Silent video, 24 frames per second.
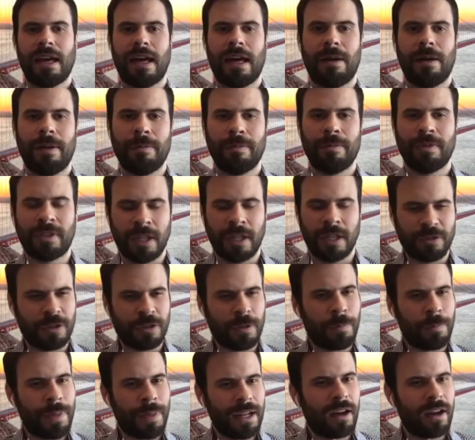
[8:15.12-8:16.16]
And we touched
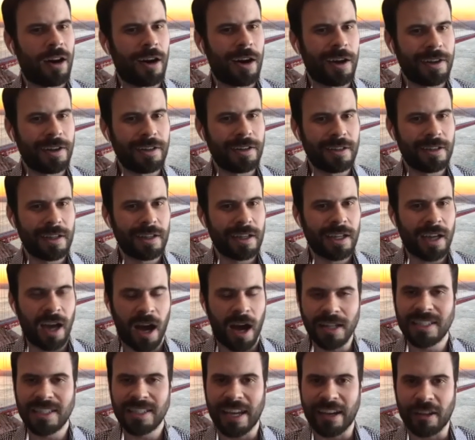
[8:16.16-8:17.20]
a bit on
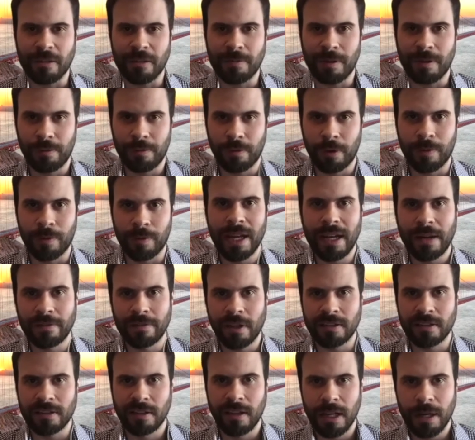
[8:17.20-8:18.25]
context before, right? I've
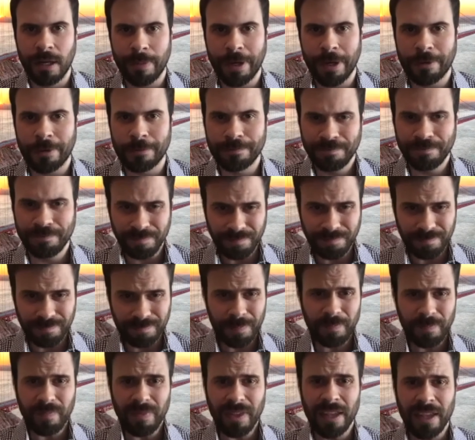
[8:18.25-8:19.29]
talked a lot about
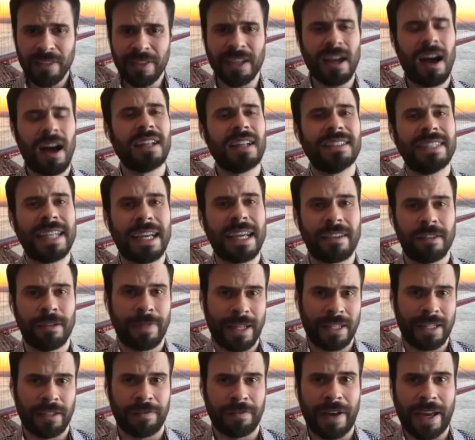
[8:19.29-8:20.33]
the context of
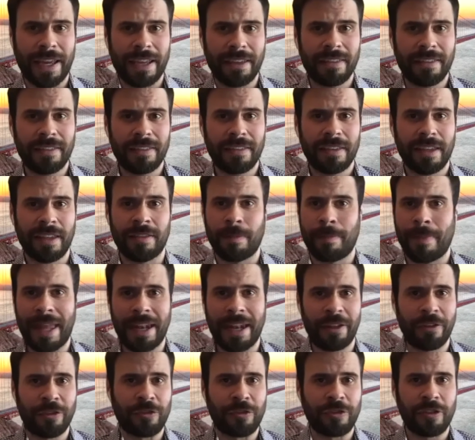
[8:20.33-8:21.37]
that device. Is it
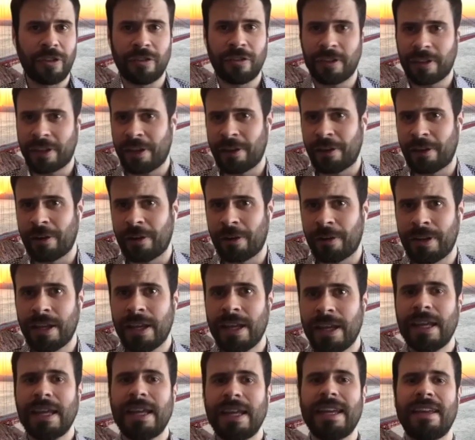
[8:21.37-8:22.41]
managed, secured?
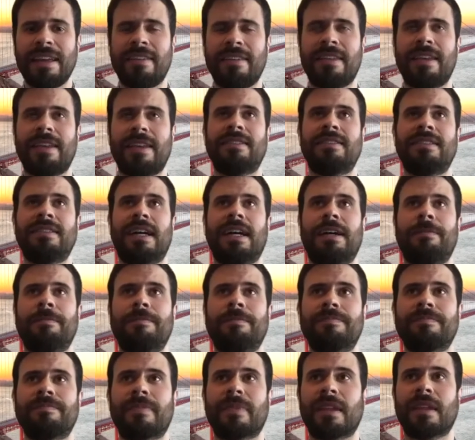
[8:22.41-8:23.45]
Is
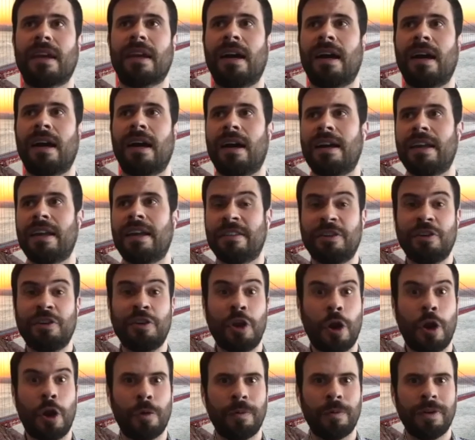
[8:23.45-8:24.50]
it
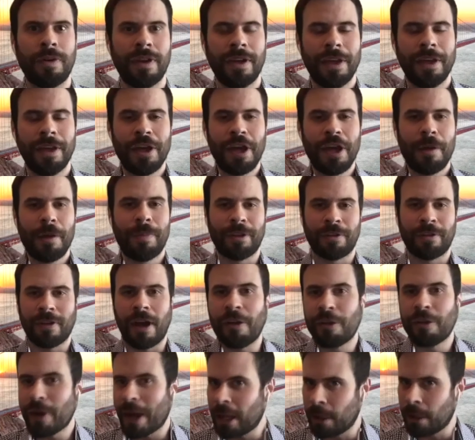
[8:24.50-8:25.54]
known? But there's
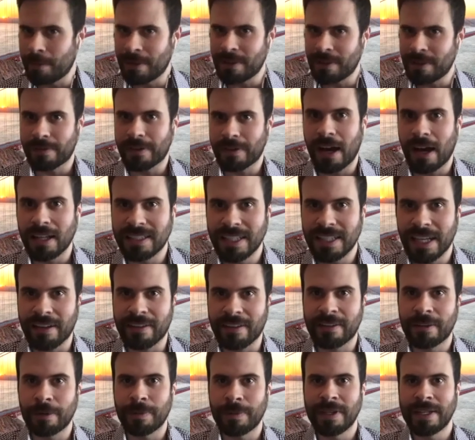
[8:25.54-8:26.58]
other elements of
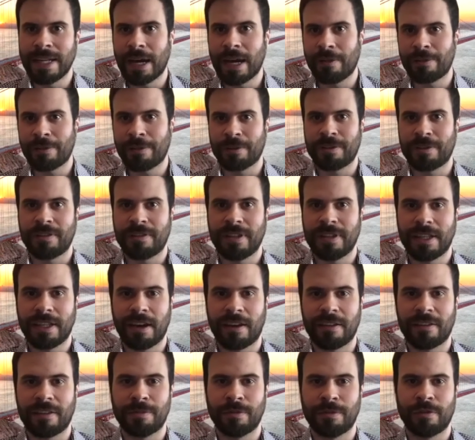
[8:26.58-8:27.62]
context that we now start to see
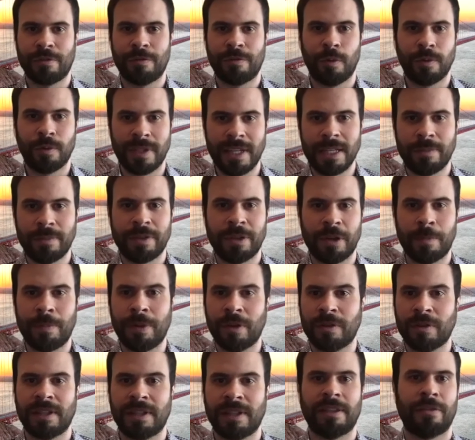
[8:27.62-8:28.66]
customers fold in when they're
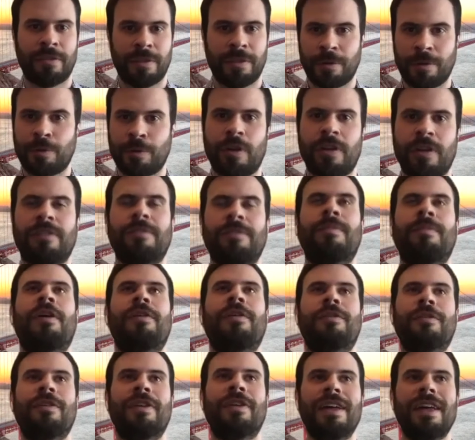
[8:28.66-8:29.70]
building their zero trust
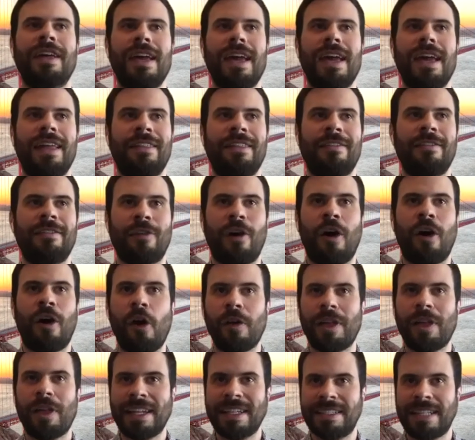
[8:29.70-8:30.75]
model. And this is
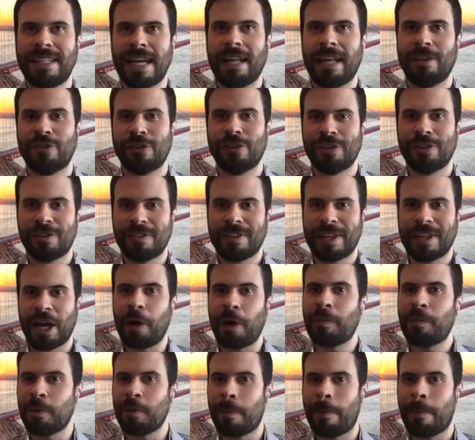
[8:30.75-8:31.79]
all intelligence to
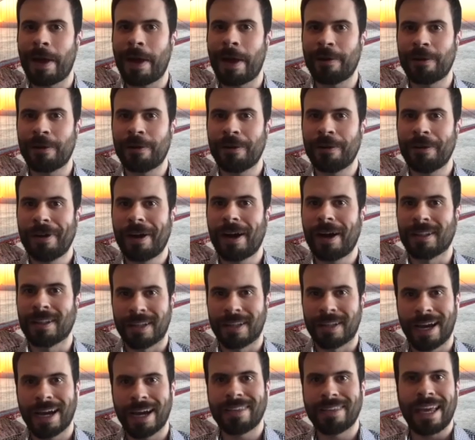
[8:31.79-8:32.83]
help you better
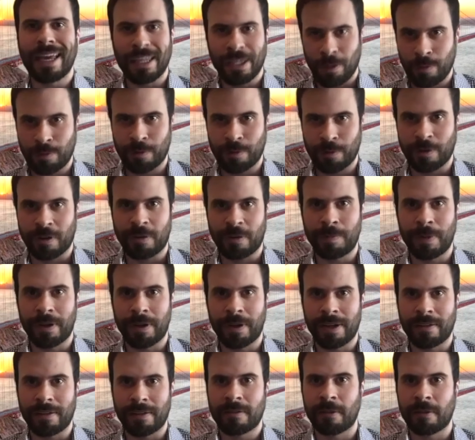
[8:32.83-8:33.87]
align that user
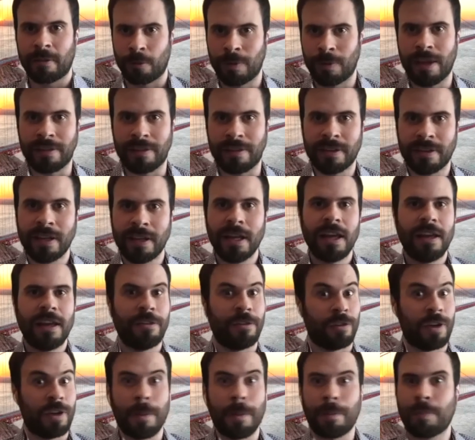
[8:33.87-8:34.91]
experience to the risk.
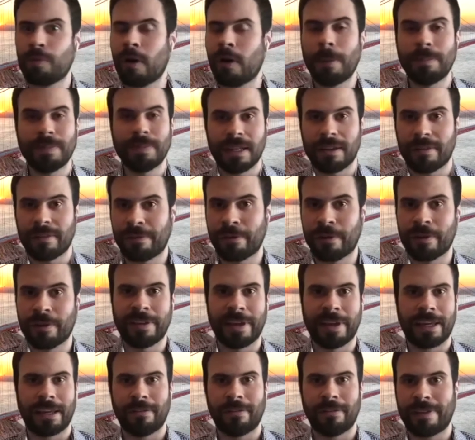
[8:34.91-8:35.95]
So you're not prompting for a
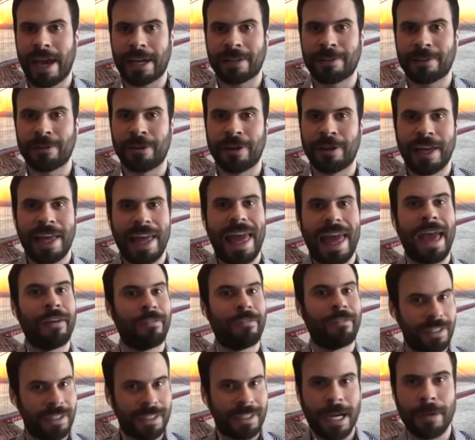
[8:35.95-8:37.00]
second factor
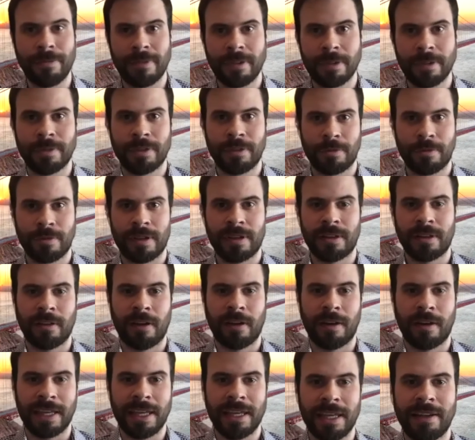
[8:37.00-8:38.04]
every time someone's trying to
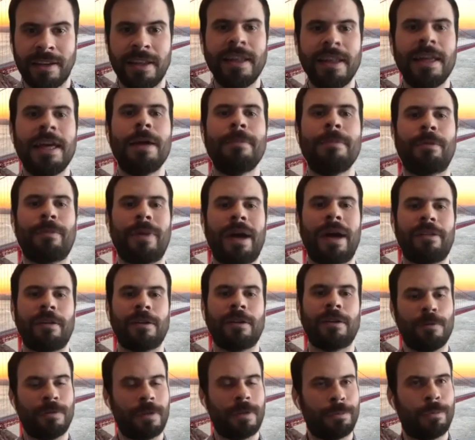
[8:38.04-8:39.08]
log in, but rather
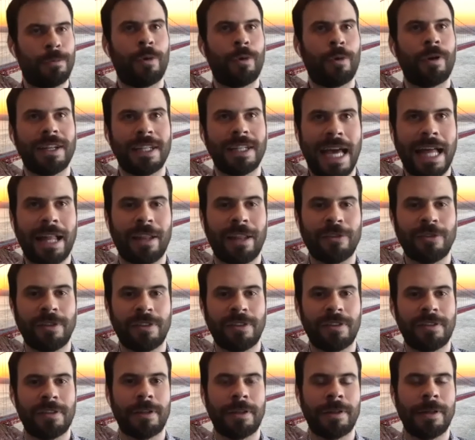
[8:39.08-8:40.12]
using more
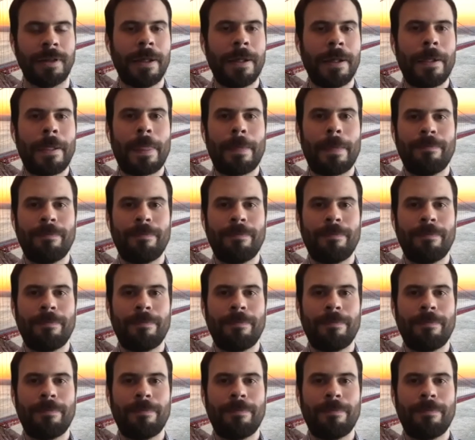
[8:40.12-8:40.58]
intelligence to